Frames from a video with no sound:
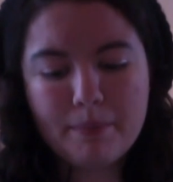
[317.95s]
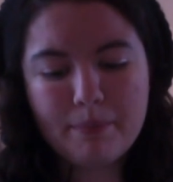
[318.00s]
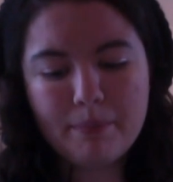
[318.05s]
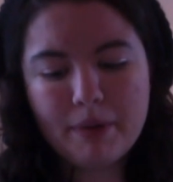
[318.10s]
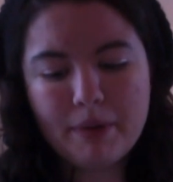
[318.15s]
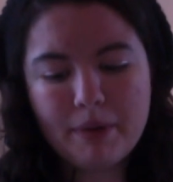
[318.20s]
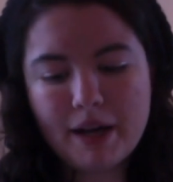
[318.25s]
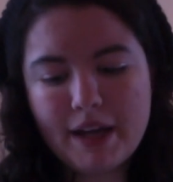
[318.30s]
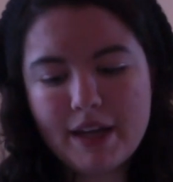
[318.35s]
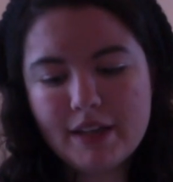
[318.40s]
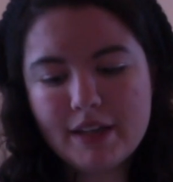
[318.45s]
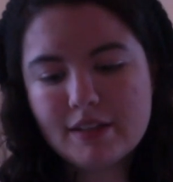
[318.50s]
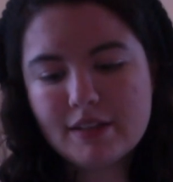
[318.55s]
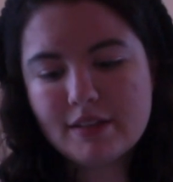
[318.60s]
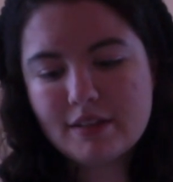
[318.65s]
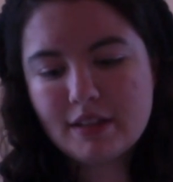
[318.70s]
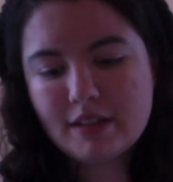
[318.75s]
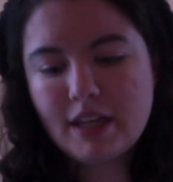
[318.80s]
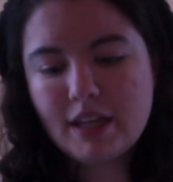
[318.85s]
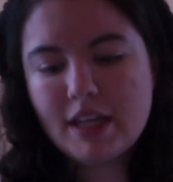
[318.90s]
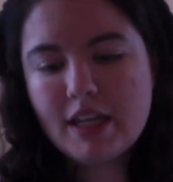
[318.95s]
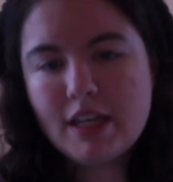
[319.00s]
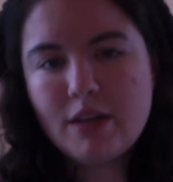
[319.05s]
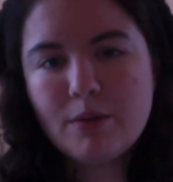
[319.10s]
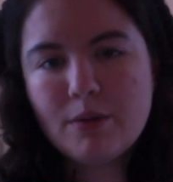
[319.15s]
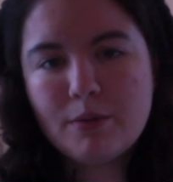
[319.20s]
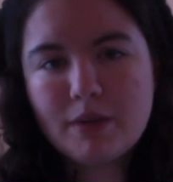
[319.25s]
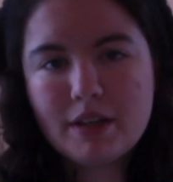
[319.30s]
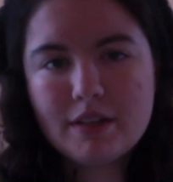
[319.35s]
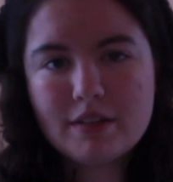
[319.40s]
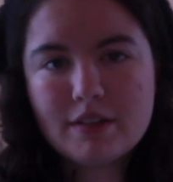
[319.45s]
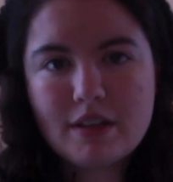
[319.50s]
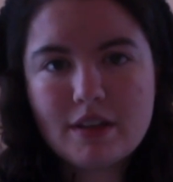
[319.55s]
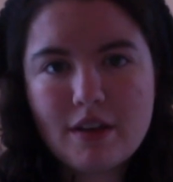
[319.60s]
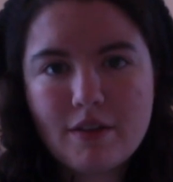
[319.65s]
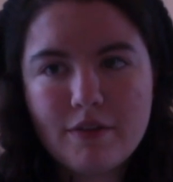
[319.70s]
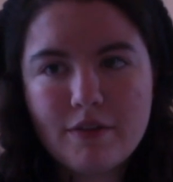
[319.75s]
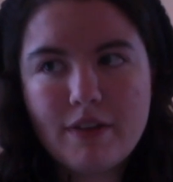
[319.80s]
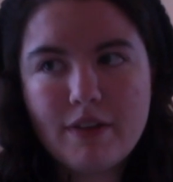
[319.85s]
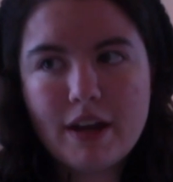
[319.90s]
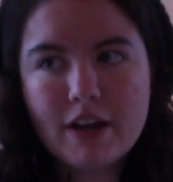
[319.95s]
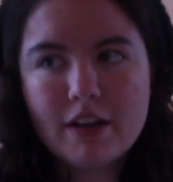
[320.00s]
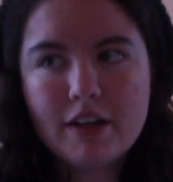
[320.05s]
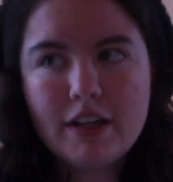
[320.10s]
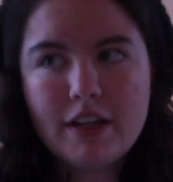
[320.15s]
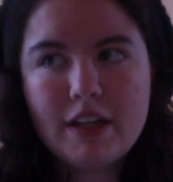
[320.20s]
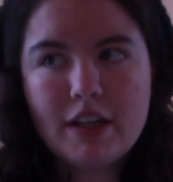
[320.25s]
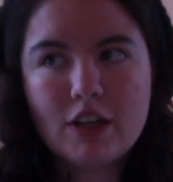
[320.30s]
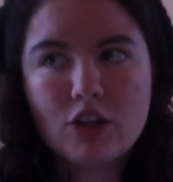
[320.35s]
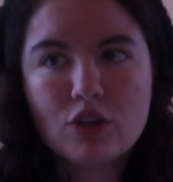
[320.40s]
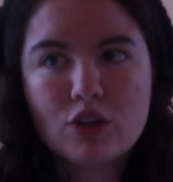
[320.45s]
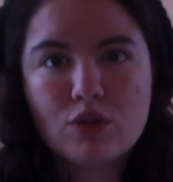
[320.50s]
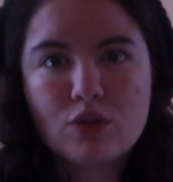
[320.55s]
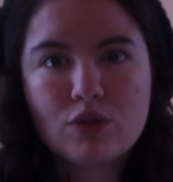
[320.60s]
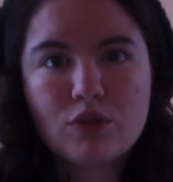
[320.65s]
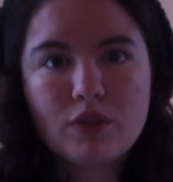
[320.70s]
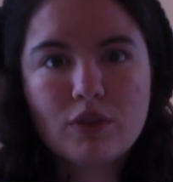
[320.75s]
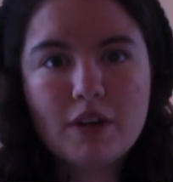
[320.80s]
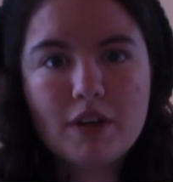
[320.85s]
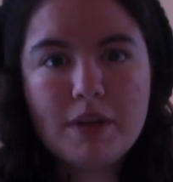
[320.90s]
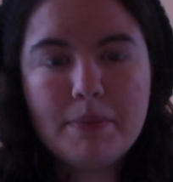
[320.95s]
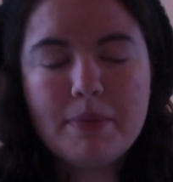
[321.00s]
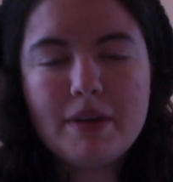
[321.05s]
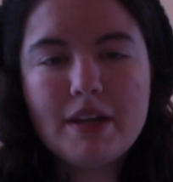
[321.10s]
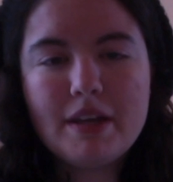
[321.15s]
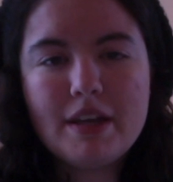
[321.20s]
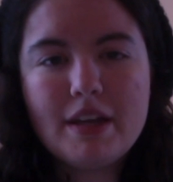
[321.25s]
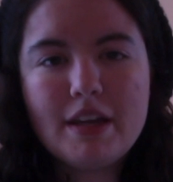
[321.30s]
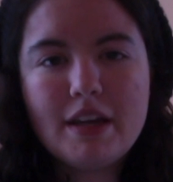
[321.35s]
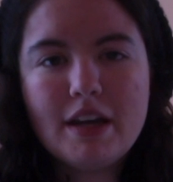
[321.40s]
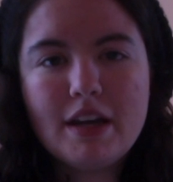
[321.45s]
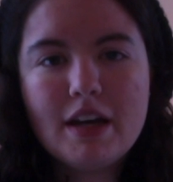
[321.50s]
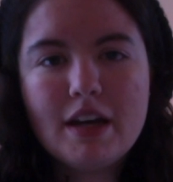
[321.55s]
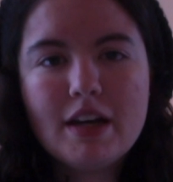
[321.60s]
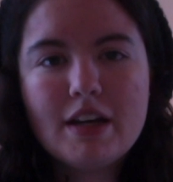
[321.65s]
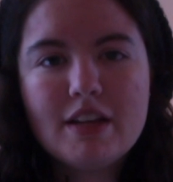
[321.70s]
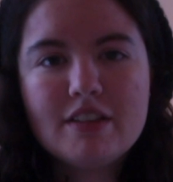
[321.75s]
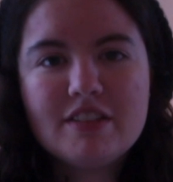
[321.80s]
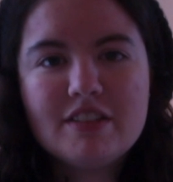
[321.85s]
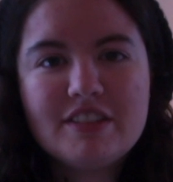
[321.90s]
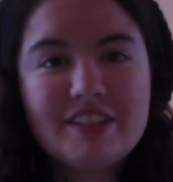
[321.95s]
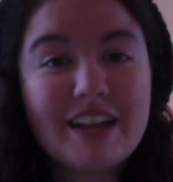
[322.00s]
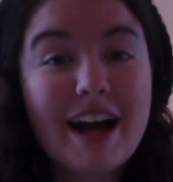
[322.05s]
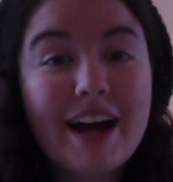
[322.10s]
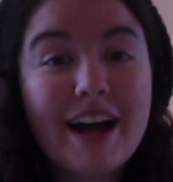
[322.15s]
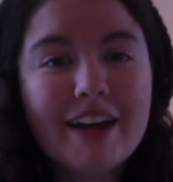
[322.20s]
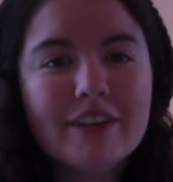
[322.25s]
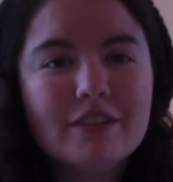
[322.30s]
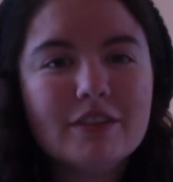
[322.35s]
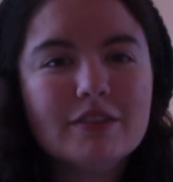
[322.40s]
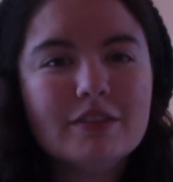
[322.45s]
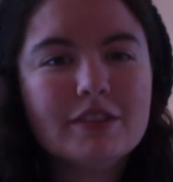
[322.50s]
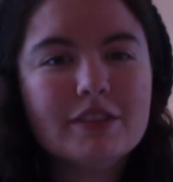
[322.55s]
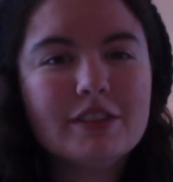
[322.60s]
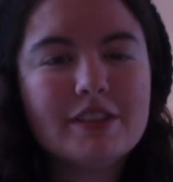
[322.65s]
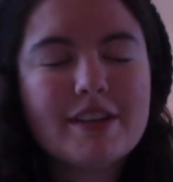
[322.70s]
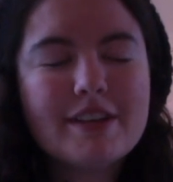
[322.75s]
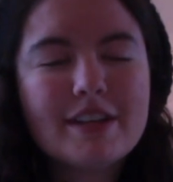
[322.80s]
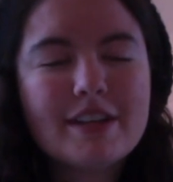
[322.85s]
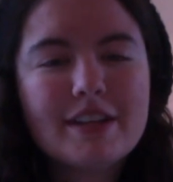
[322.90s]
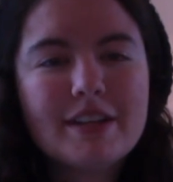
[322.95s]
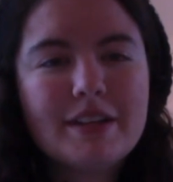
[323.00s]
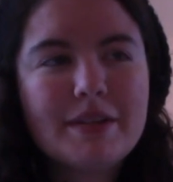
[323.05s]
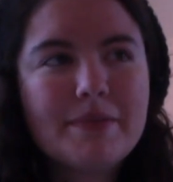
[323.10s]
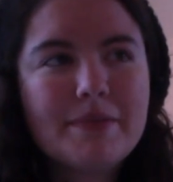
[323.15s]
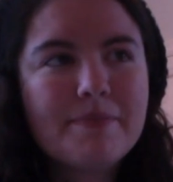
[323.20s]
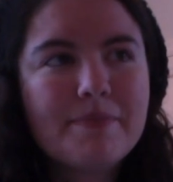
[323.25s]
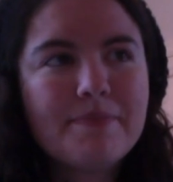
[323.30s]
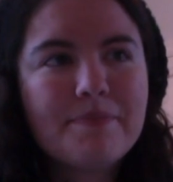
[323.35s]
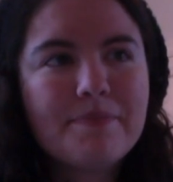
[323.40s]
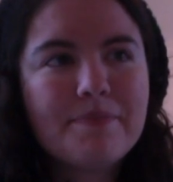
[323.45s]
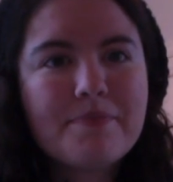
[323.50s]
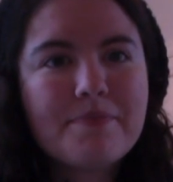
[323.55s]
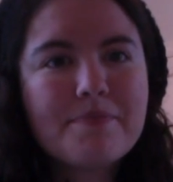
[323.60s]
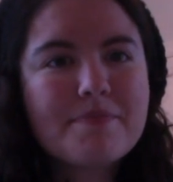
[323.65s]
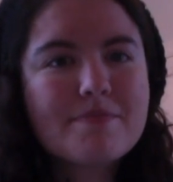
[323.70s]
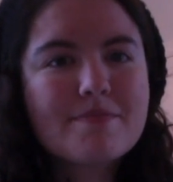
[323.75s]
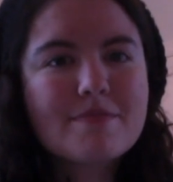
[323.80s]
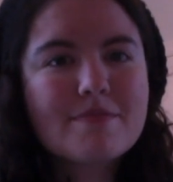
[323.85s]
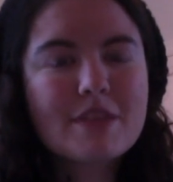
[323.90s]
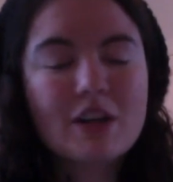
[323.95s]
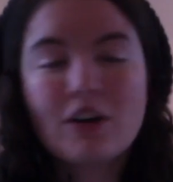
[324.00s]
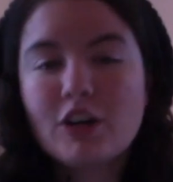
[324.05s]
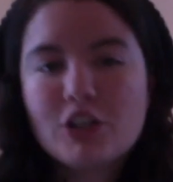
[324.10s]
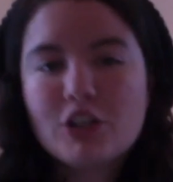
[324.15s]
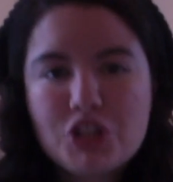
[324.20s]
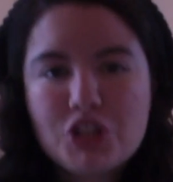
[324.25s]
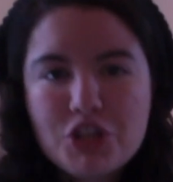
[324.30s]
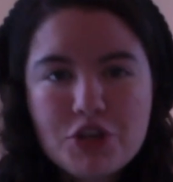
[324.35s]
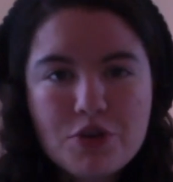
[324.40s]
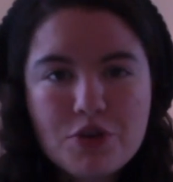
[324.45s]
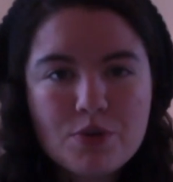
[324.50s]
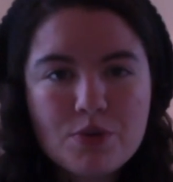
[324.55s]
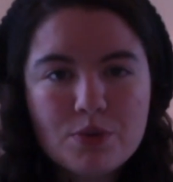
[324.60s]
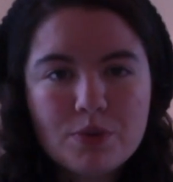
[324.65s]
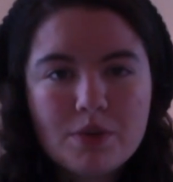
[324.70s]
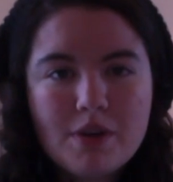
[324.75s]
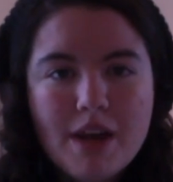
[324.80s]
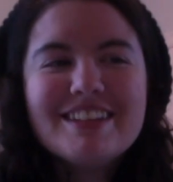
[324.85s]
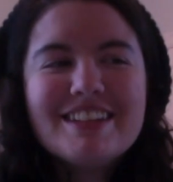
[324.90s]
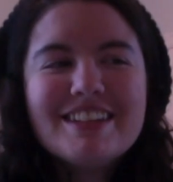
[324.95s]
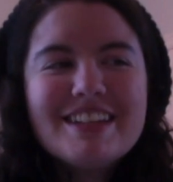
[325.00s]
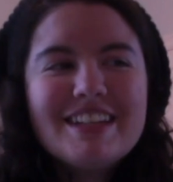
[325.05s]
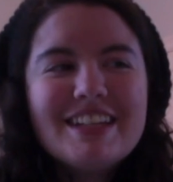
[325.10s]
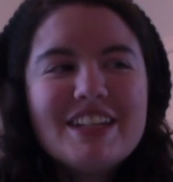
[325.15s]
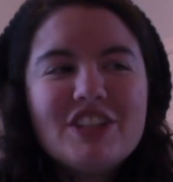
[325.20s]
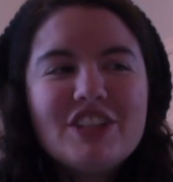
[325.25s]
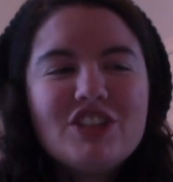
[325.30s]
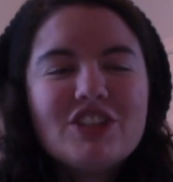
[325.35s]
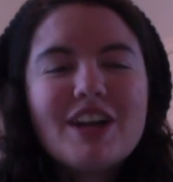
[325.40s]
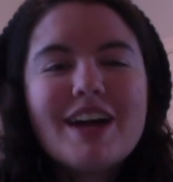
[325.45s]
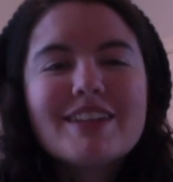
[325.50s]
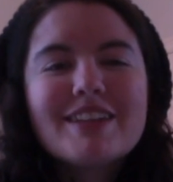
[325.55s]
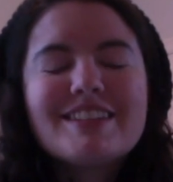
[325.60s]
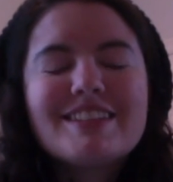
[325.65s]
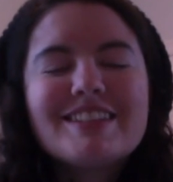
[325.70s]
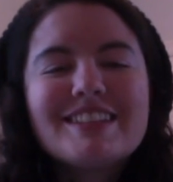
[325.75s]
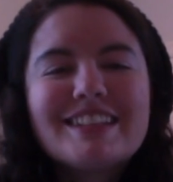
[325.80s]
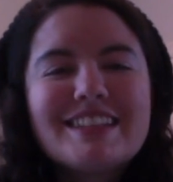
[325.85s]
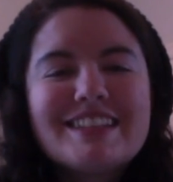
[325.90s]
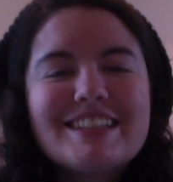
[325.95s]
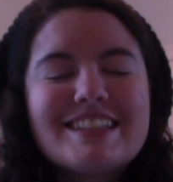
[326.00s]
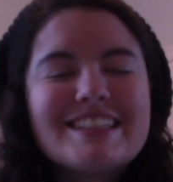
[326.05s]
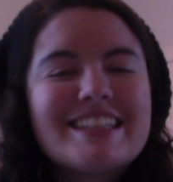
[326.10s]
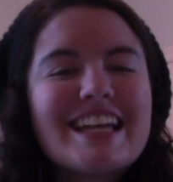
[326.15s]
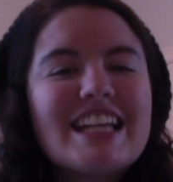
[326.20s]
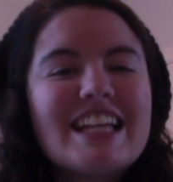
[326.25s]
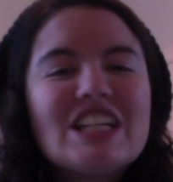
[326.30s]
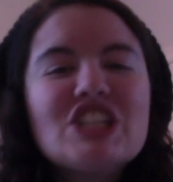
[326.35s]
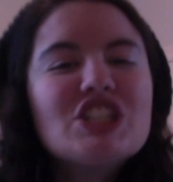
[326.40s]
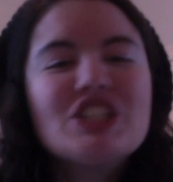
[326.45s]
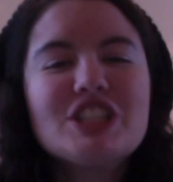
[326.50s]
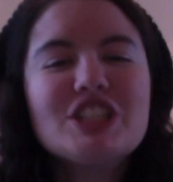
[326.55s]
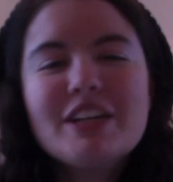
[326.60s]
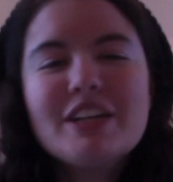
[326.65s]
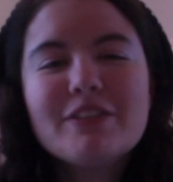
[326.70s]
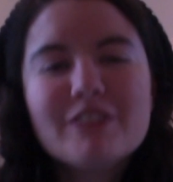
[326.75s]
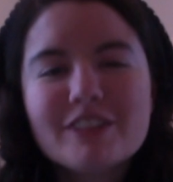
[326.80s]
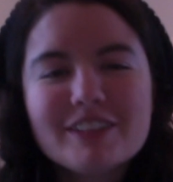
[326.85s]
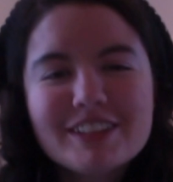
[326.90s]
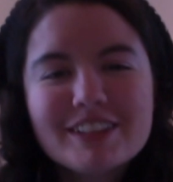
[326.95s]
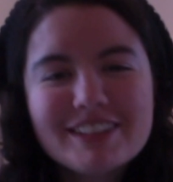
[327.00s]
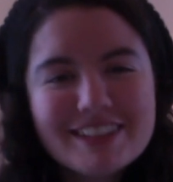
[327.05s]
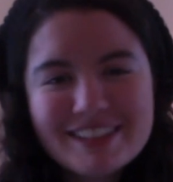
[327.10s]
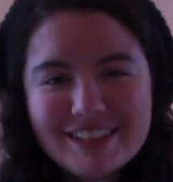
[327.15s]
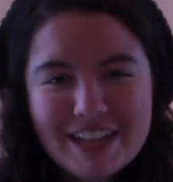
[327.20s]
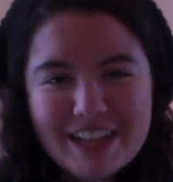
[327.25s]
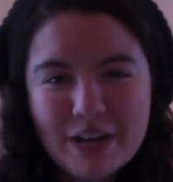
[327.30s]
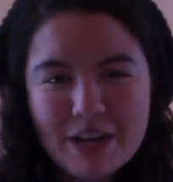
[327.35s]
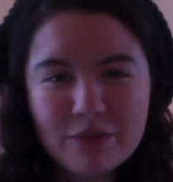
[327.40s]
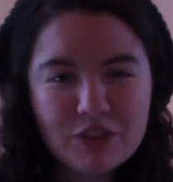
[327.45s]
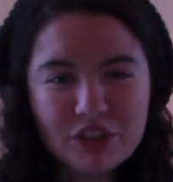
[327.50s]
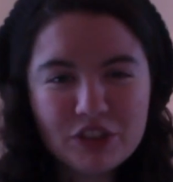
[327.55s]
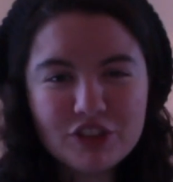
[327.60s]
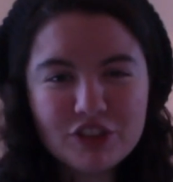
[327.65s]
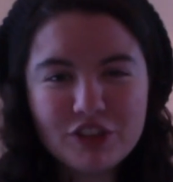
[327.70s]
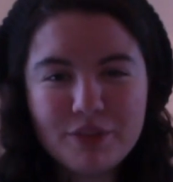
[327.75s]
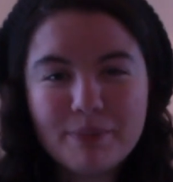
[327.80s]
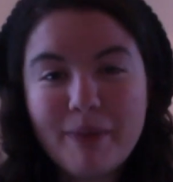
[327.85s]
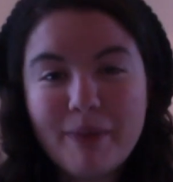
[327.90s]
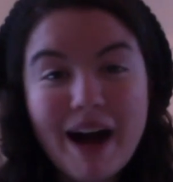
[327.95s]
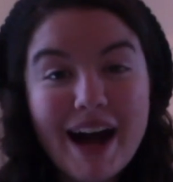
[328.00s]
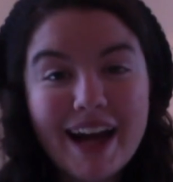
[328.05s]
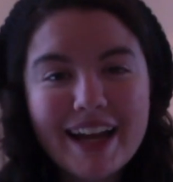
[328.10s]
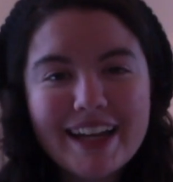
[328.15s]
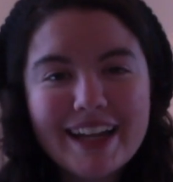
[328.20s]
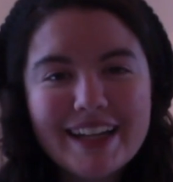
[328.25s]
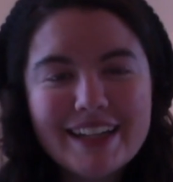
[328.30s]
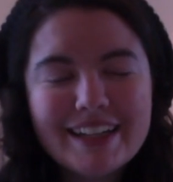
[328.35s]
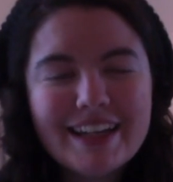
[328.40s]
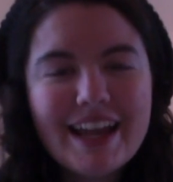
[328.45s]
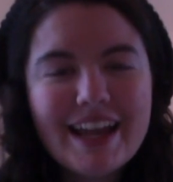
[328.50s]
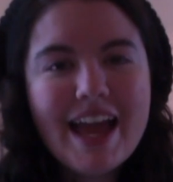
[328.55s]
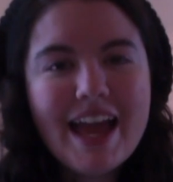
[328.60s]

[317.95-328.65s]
But it was a very creepy styled cartoon. It just sent shivers down your spine,